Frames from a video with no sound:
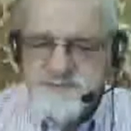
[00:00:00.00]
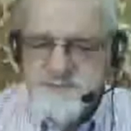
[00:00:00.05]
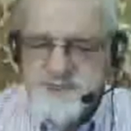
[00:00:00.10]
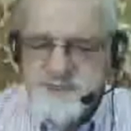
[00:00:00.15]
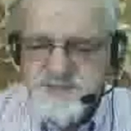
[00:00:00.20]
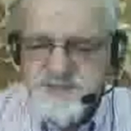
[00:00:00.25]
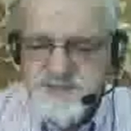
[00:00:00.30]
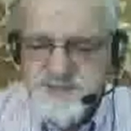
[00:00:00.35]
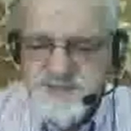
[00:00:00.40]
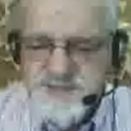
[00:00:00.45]

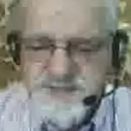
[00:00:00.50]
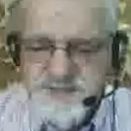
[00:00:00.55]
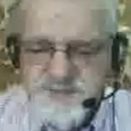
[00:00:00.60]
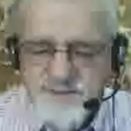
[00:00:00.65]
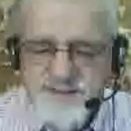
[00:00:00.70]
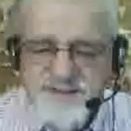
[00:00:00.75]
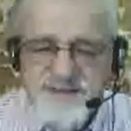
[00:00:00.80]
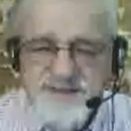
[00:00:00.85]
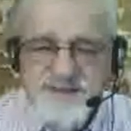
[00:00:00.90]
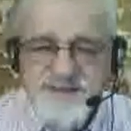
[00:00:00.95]
machine,
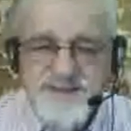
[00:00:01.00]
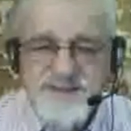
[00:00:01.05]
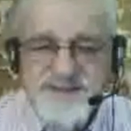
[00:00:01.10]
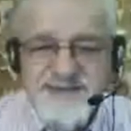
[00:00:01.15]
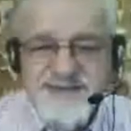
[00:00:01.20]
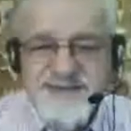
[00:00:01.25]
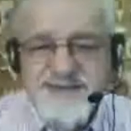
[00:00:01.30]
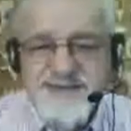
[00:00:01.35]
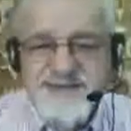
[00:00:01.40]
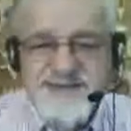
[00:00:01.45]
well,
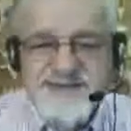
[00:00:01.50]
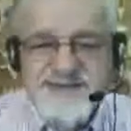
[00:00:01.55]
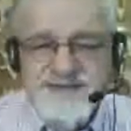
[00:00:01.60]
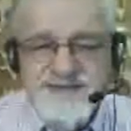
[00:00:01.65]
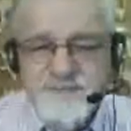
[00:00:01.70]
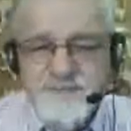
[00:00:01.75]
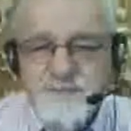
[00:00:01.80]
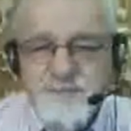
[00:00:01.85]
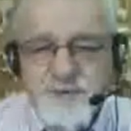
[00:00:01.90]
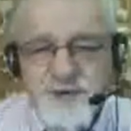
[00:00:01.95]

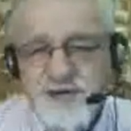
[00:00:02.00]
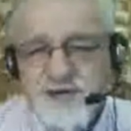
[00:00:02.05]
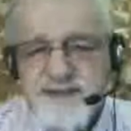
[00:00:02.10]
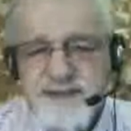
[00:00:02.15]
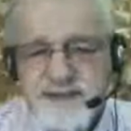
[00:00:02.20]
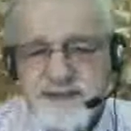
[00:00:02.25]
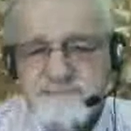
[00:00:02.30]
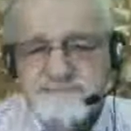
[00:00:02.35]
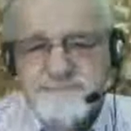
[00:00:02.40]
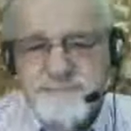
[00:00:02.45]
you
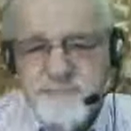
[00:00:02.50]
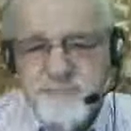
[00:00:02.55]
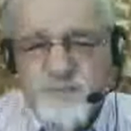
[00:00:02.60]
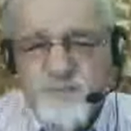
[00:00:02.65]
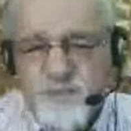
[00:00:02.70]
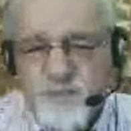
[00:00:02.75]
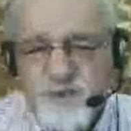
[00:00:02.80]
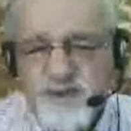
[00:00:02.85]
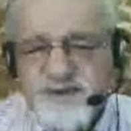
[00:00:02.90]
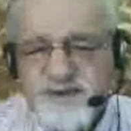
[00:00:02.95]
probably
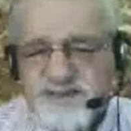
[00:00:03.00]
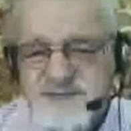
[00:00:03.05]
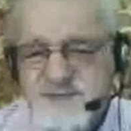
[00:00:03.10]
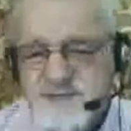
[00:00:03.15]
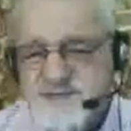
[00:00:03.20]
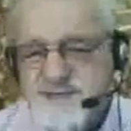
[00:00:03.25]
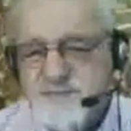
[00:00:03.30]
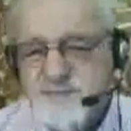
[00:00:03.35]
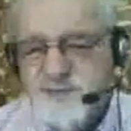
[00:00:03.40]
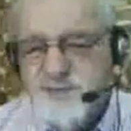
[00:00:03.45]
want to
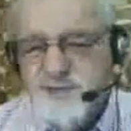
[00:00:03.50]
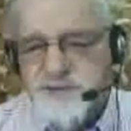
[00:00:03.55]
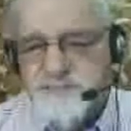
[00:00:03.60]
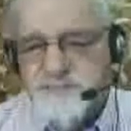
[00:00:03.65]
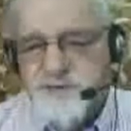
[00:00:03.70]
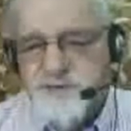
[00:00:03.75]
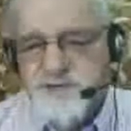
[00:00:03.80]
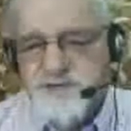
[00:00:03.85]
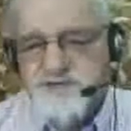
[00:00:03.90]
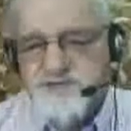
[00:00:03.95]
do some
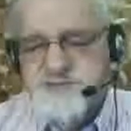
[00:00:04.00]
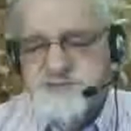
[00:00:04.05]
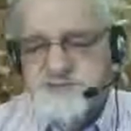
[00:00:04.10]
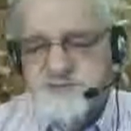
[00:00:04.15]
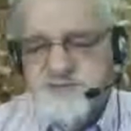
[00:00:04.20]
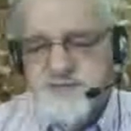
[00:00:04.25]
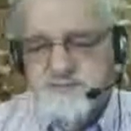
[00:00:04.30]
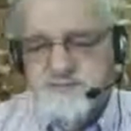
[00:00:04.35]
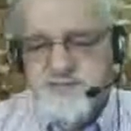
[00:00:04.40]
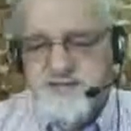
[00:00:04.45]
tarballs or
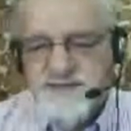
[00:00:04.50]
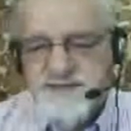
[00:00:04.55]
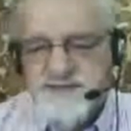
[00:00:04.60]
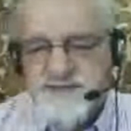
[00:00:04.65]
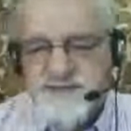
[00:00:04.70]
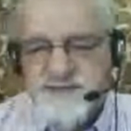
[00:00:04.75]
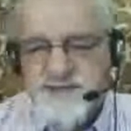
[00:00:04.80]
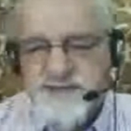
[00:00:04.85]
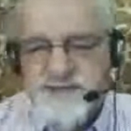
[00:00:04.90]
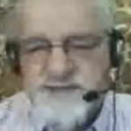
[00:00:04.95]
something.
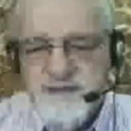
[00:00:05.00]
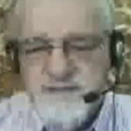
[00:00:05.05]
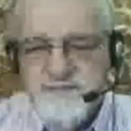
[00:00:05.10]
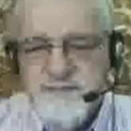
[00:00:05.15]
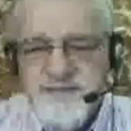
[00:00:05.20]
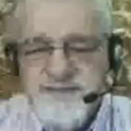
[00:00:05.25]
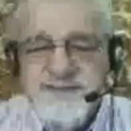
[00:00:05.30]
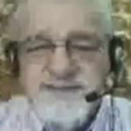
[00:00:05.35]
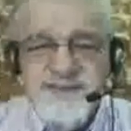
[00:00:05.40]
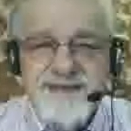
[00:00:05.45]
Um,
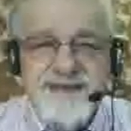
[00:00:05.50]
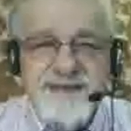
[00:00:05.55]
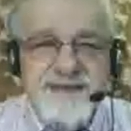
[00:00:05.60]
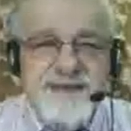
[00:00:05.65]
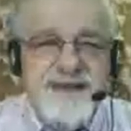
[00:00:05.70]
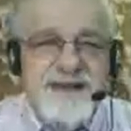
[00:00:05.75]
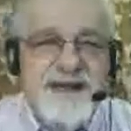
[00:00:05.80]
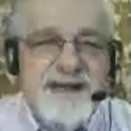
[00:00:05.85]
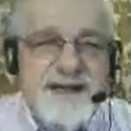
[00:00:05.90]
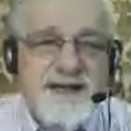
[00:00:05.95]

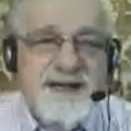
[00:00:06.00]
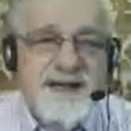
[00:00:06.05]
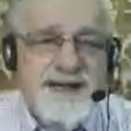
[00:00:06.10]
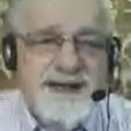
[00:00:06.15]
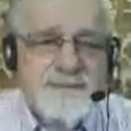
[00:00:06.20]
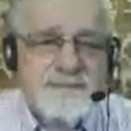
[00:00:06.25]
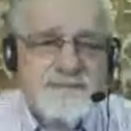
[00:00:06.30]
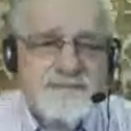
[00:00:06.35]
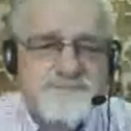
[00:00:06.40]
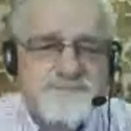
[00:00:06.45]

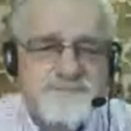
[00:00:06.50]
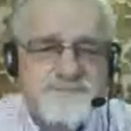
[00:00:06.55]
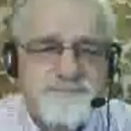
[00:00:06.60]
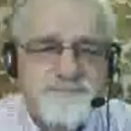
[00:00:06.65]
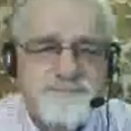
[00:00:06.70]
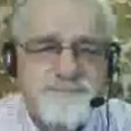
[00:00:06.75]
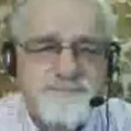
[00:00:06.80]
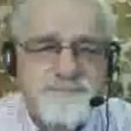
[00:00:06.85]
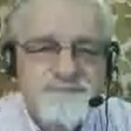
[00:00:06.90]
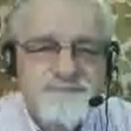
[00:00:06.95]
um,
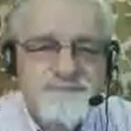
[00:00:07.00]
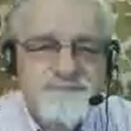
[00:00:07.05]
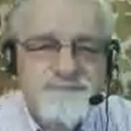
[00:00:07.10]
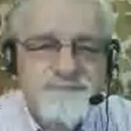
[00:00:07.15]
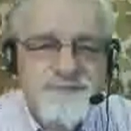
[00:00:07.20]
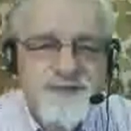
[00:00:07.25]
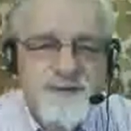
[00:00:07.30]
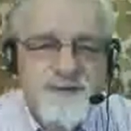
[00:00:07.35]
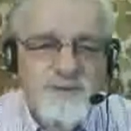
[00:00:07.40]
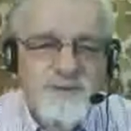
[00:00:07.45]

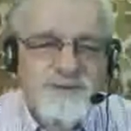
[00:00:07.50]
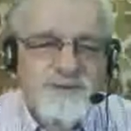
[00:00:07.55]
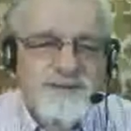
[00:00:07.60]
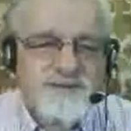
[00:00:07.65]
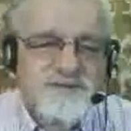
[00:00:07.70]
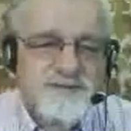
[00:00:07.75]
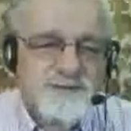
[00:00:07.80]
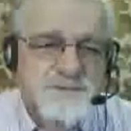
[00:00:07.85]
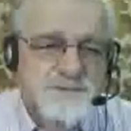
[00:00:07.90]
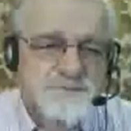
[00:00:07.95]
or
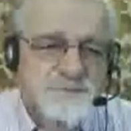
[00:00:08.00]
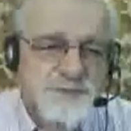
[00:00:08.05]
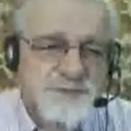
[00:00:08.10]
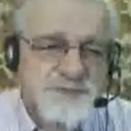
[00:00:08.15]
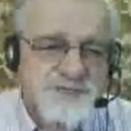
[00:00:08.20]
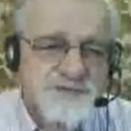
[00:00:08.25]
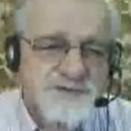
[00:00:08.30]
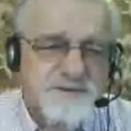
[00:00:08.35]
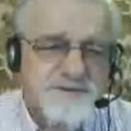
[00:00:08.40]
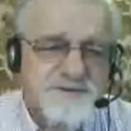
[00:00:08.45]
if you're
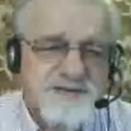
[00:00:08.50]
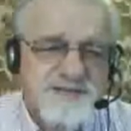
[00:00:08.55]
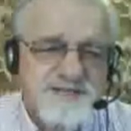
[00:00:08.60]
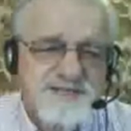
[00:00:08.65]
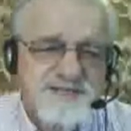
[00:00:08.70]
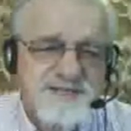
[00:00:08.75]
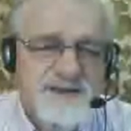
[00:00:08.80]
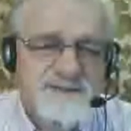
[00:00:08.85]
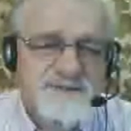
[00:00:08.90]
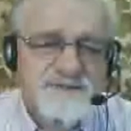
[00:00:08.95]
preserving
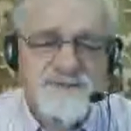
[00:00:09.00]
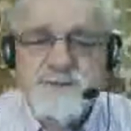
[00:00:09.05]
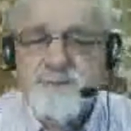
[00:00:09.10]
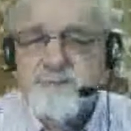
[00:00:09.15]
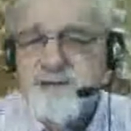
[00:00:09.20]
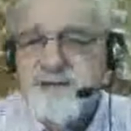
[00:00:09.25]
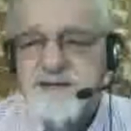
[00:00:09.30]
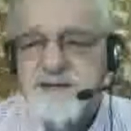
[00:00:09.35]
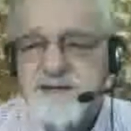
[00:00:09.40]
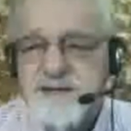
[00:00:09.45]
stuff
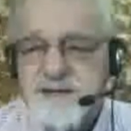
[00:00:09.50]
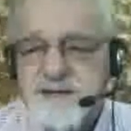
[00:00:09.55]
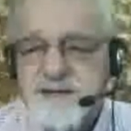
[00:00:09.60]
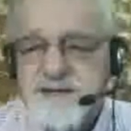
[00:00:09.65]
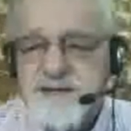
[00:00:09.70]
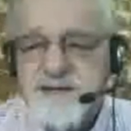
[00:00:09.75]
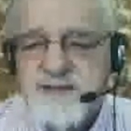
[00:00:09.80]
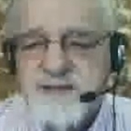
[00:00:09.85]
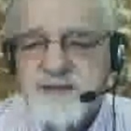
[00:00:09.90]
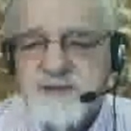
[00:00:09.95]
from a
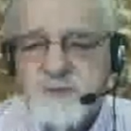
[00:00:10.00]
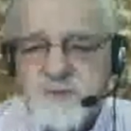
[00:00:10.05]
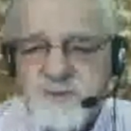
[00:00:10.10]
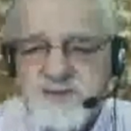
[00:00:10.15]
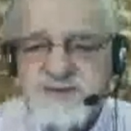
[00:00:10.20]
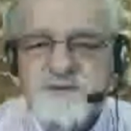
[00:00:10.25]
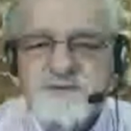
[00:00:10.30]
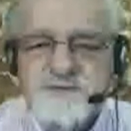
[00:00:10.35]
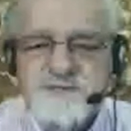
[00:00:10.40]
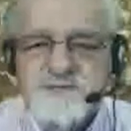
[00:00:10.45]

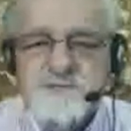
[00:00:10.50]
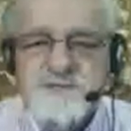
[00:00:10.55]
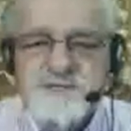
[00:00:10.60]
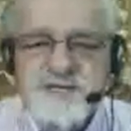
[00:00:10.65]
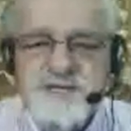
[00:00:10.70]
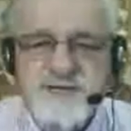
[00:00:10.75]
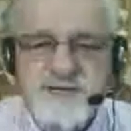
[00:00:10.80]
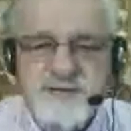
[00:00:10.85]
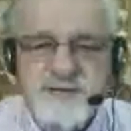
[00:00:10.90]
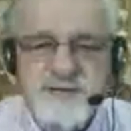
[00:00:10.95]
Windows
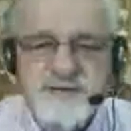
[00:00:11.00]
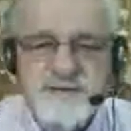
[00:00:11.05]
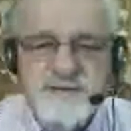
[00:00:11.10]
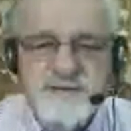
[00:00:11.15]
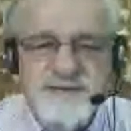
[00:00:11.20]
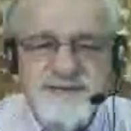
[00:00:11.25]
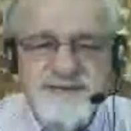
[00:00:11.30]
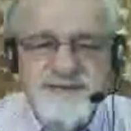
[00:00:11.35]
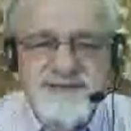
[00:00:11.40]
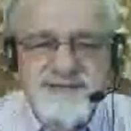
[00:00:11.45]
machine on your
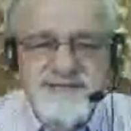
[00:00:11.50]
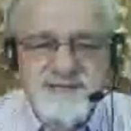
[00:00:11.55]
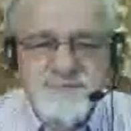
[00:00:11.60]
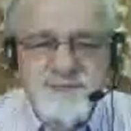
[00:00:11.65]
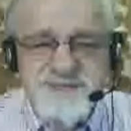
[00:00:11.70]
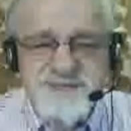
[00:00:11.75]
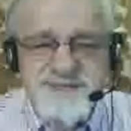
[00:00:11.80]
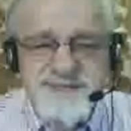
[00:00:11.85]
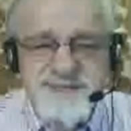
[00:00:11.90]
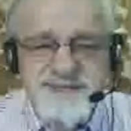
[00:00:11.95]
Linux
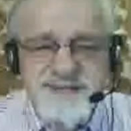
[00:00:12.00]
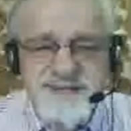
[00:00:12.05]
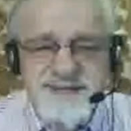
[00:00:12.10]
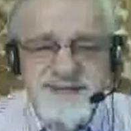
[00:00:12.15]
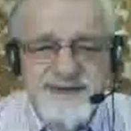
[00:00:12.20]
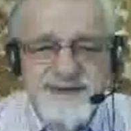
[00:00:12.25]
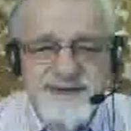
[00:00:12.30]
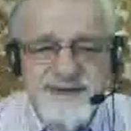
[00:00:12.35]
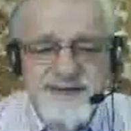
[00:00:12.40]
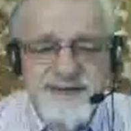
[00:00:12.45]

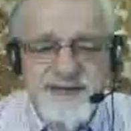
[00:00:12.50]
machine,